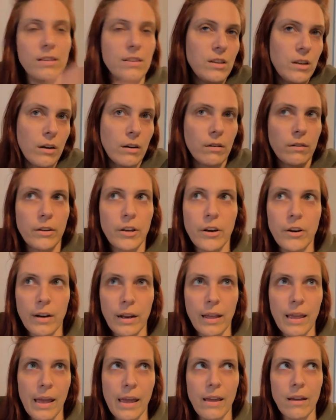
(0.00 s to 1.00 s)
you know, you're
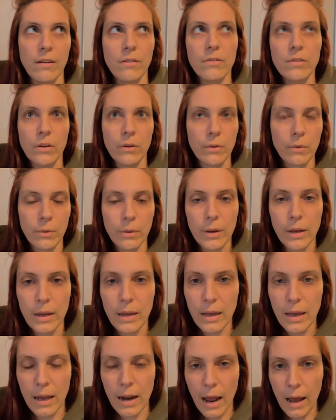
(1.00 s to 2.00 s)
in a cave, so
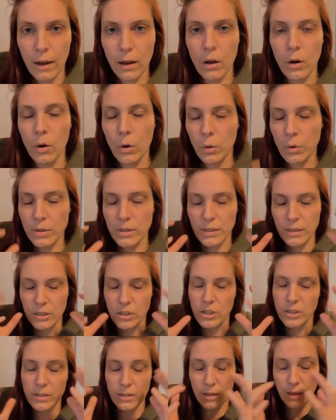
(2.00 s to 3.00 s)
it echoes,
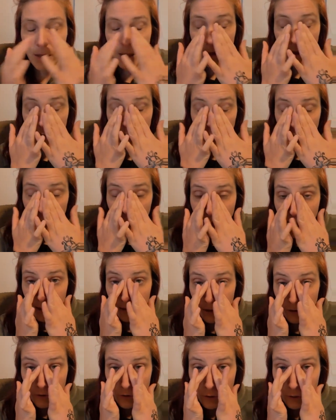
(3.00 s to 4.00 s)
and just the
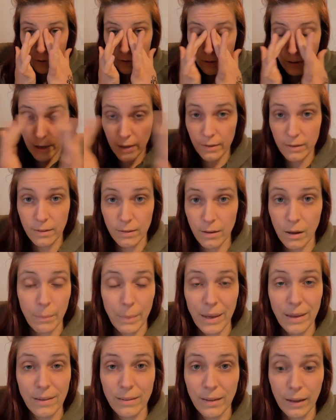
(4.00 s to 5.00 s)
magnitude is
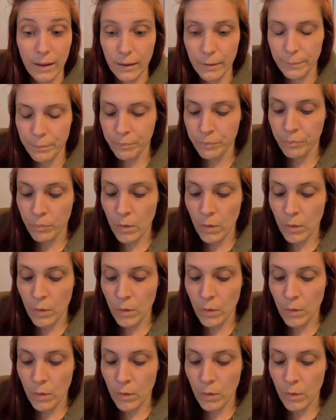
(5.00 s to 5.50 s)
amazing.